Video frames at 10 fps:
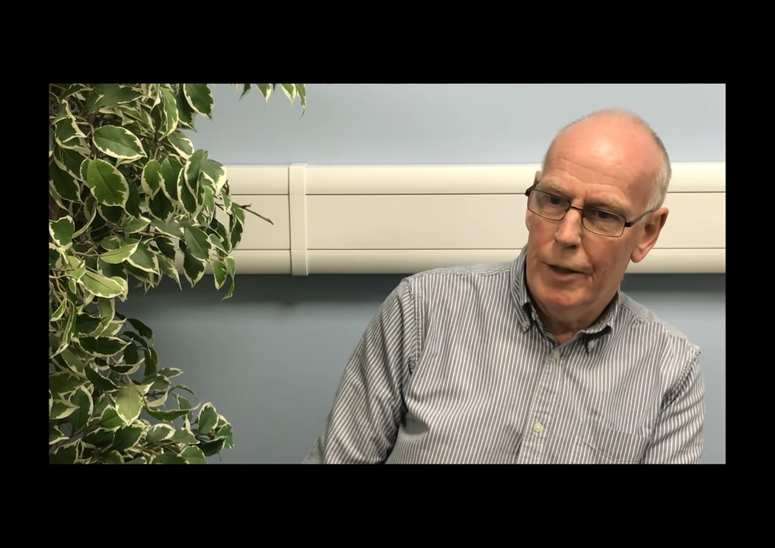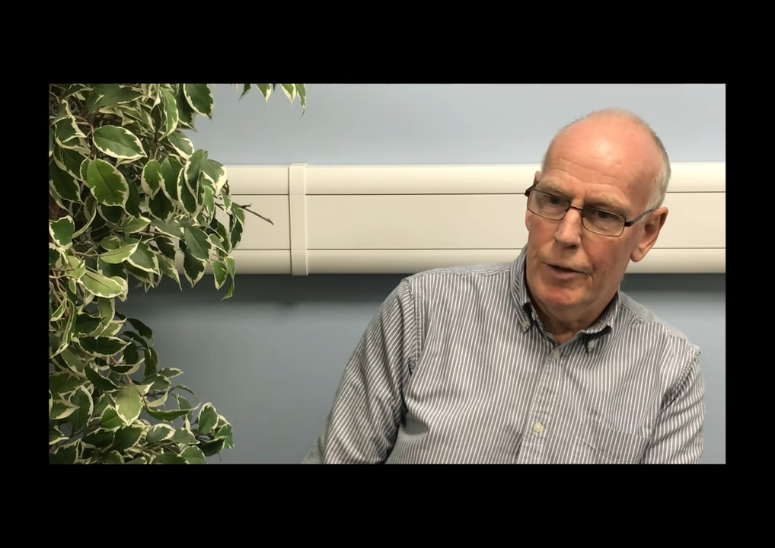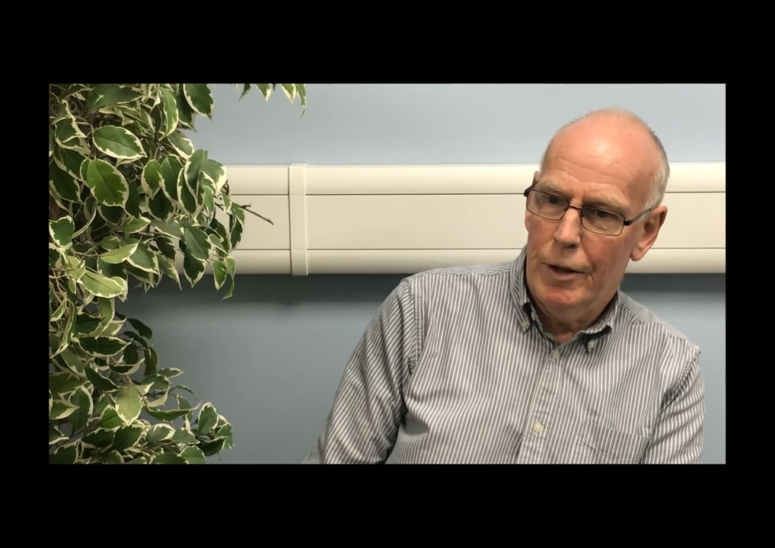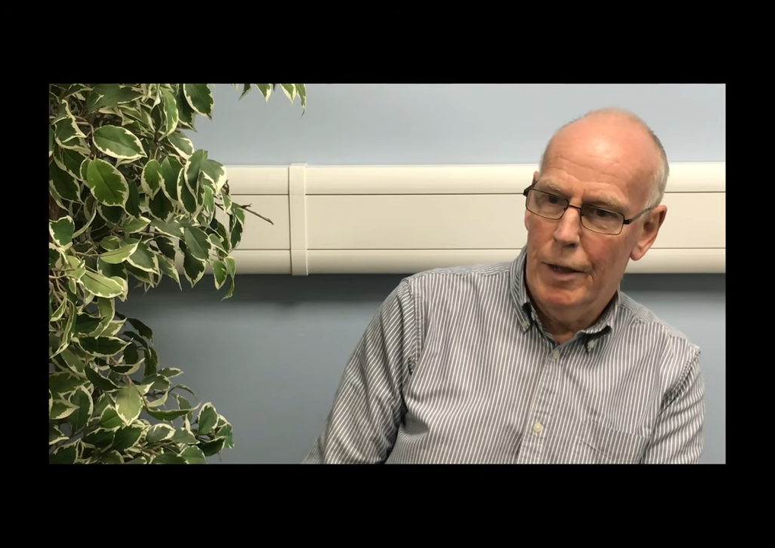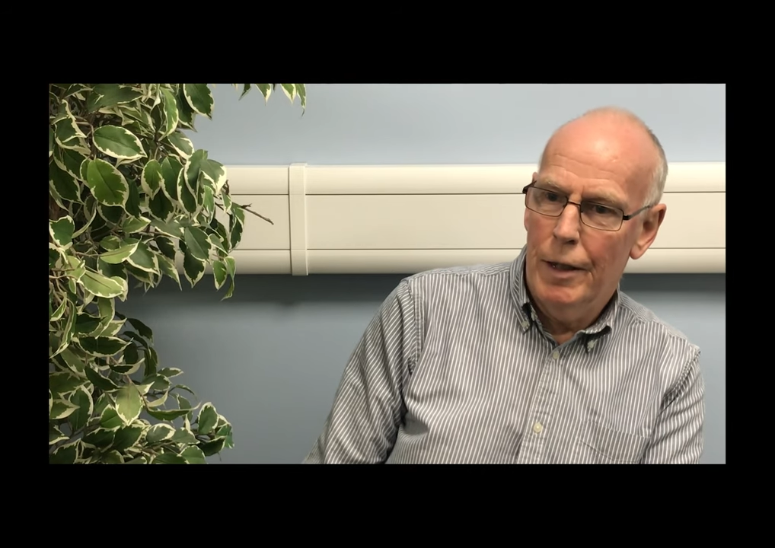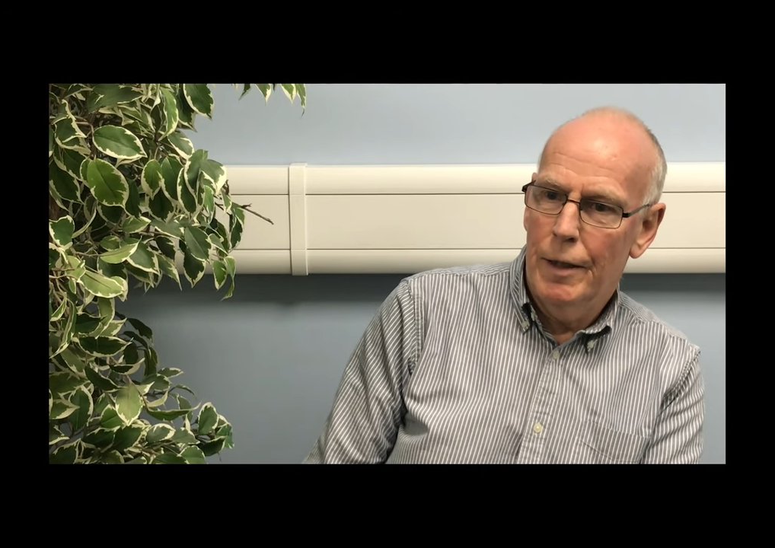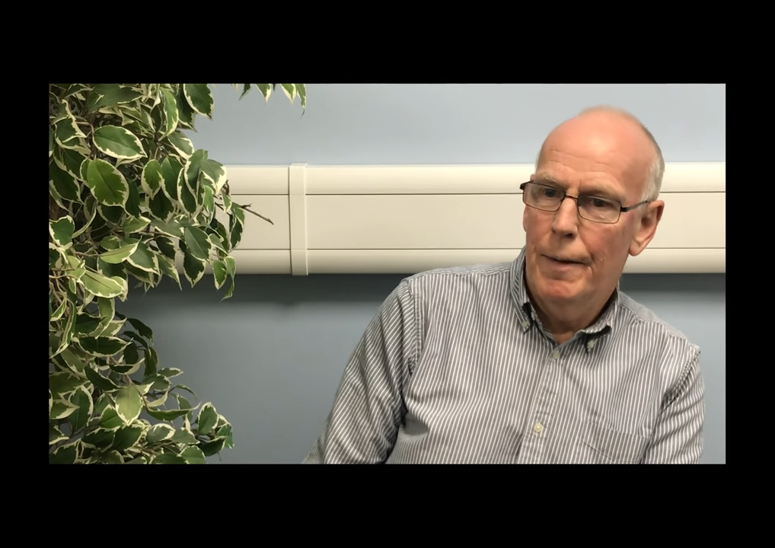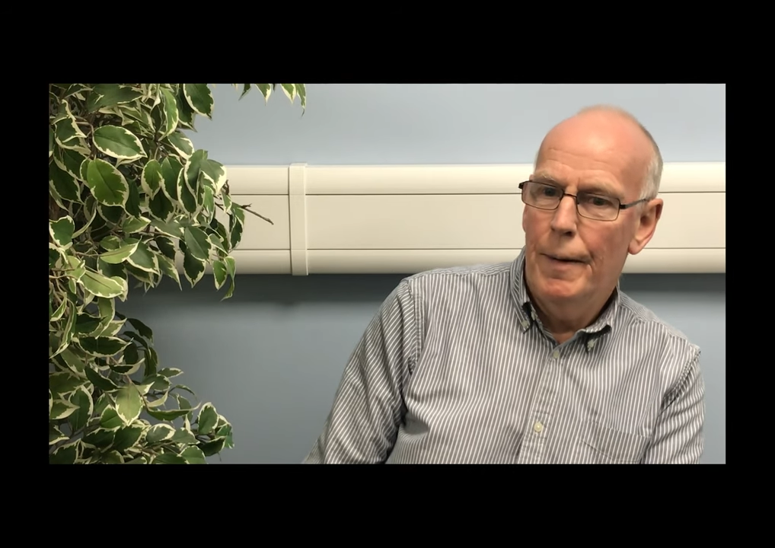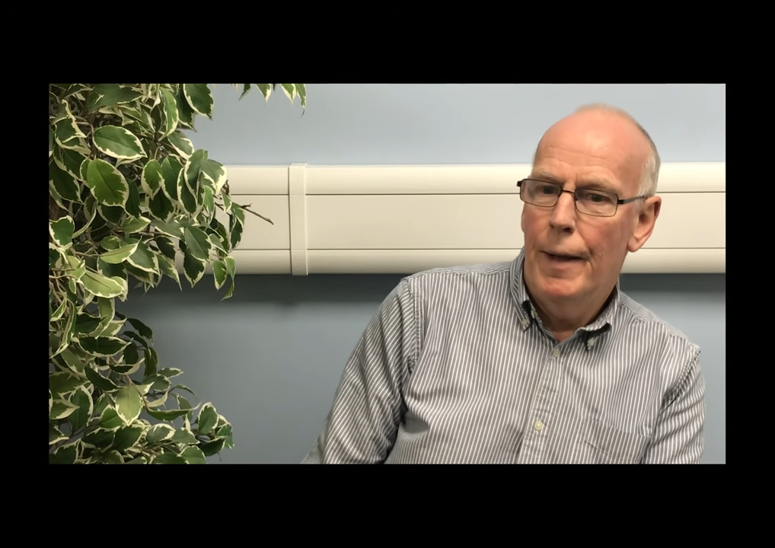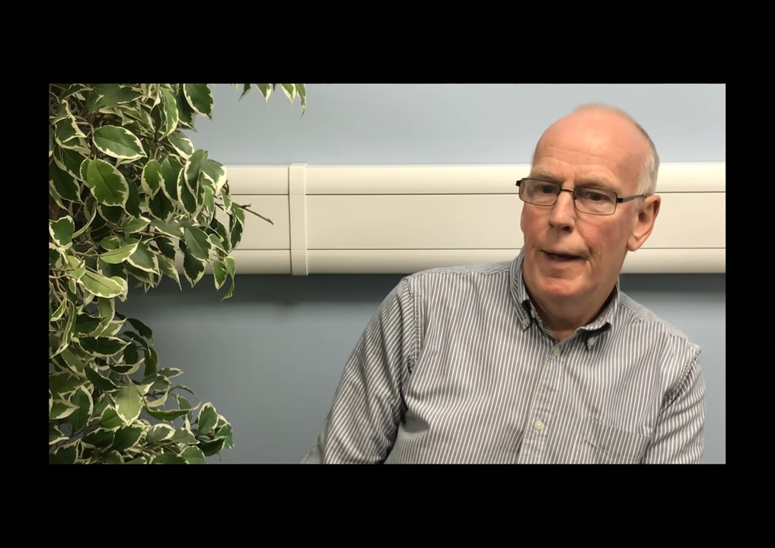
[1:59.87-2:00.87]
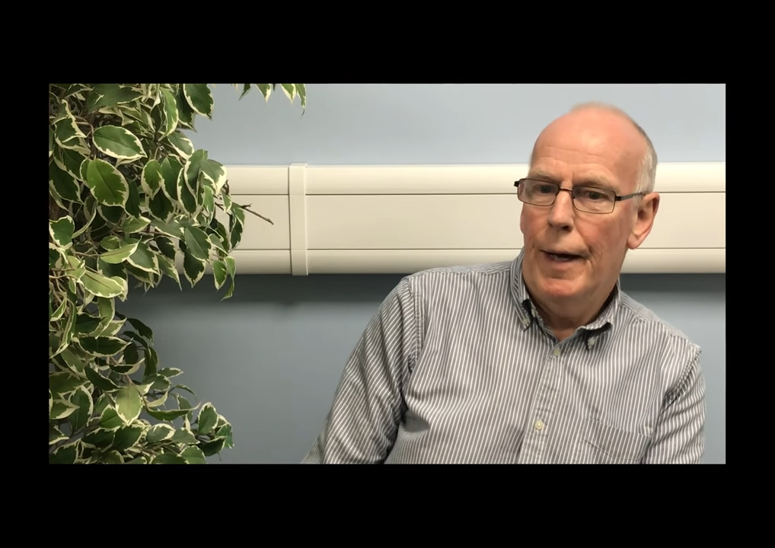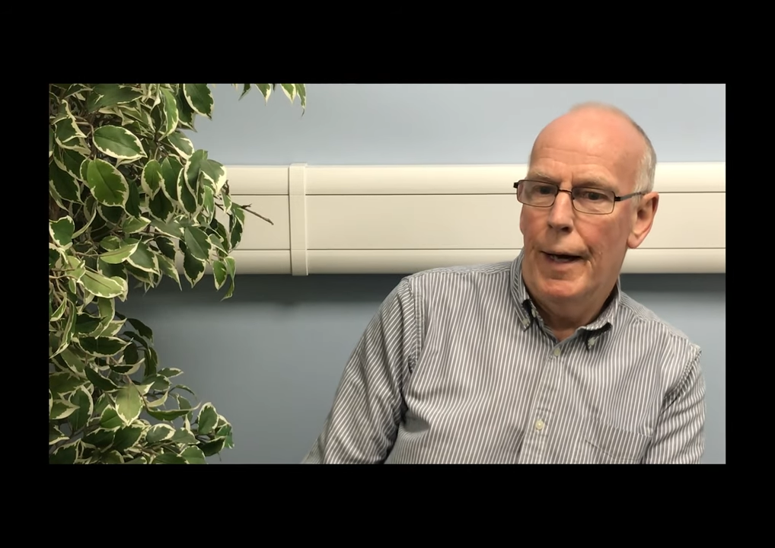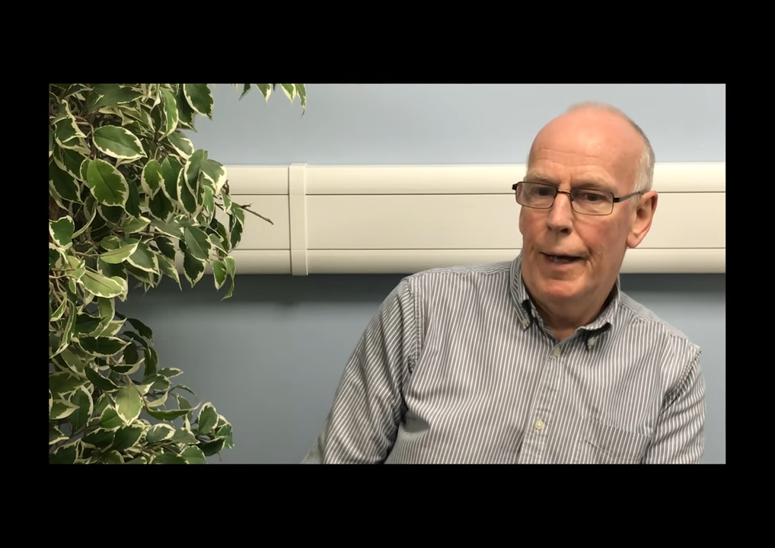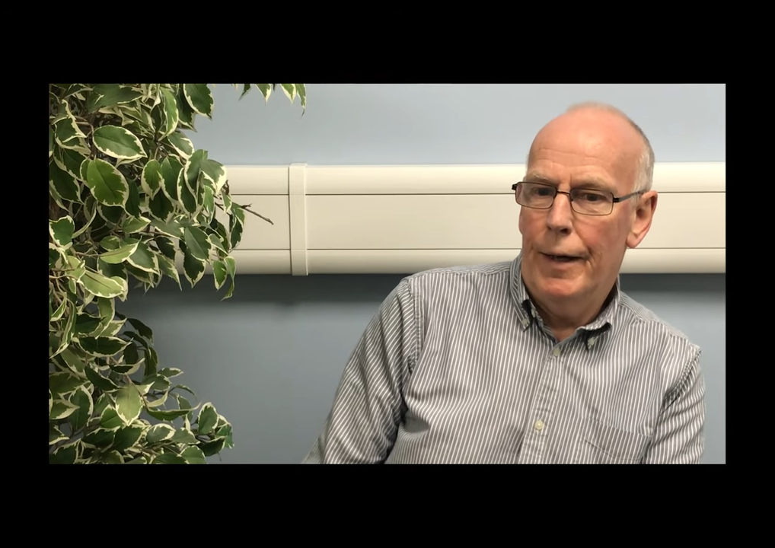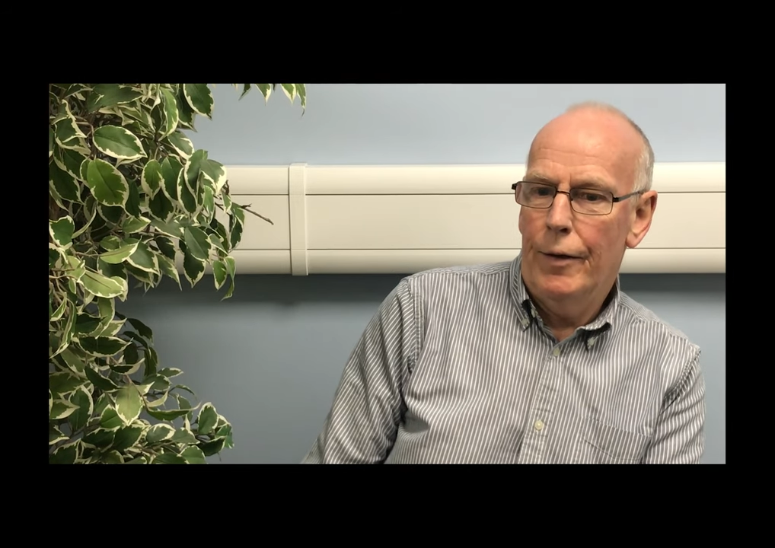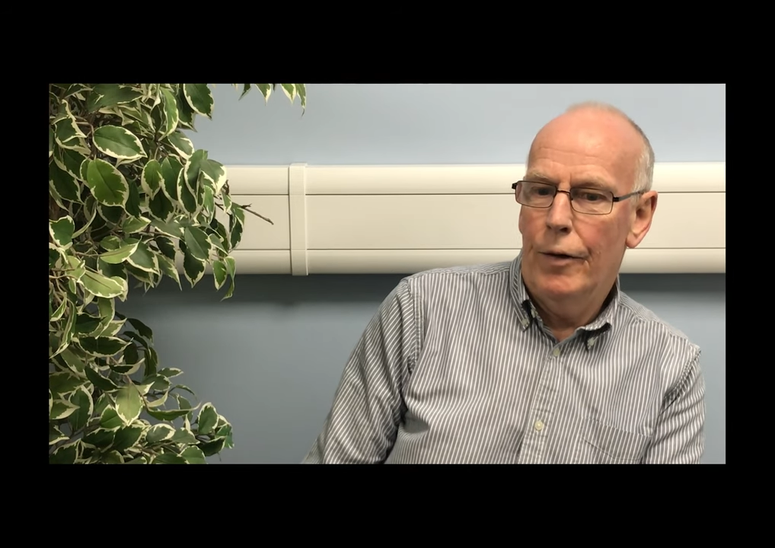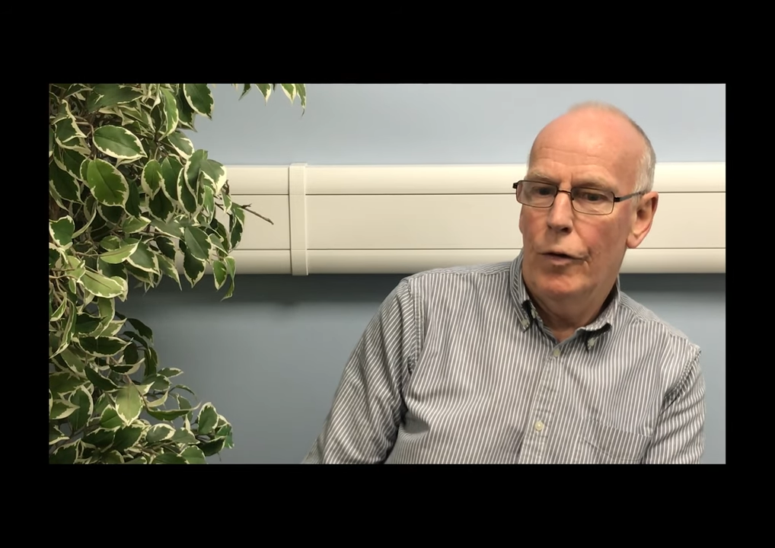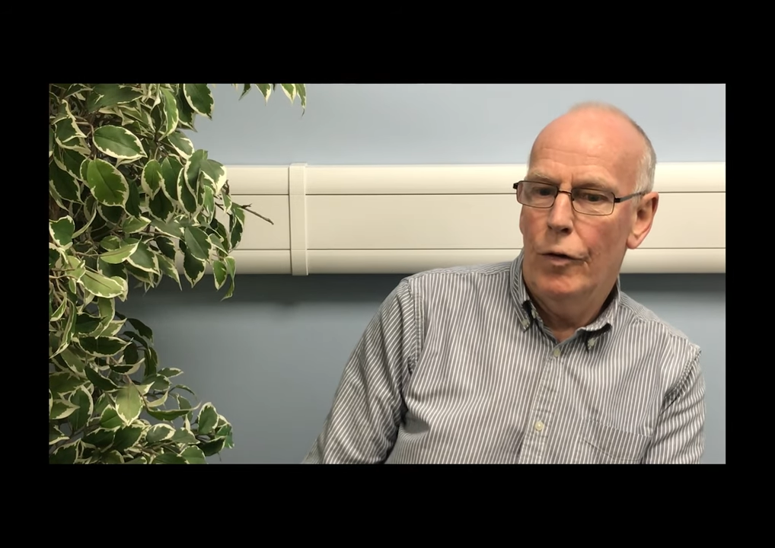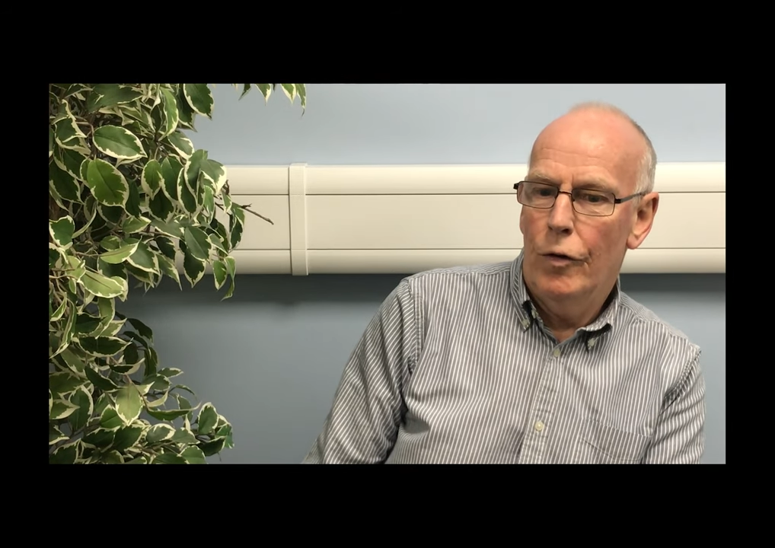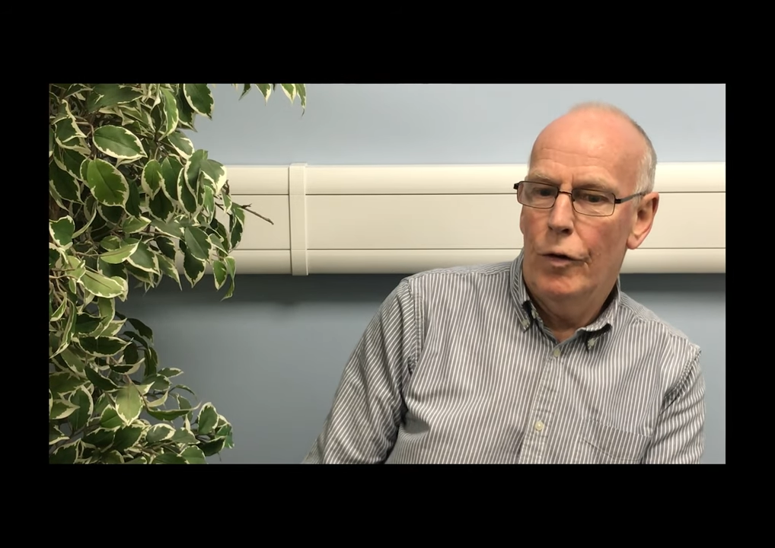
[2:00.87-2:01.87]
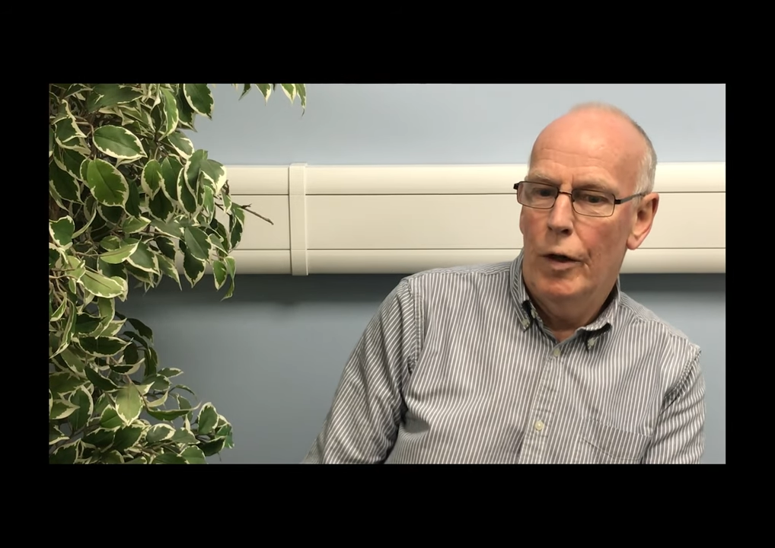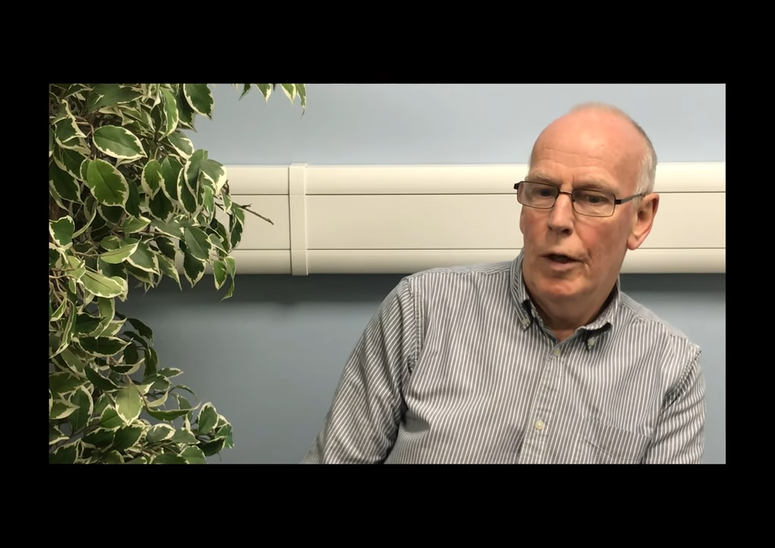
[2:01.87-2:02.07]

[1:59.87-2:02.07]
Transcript: actually. And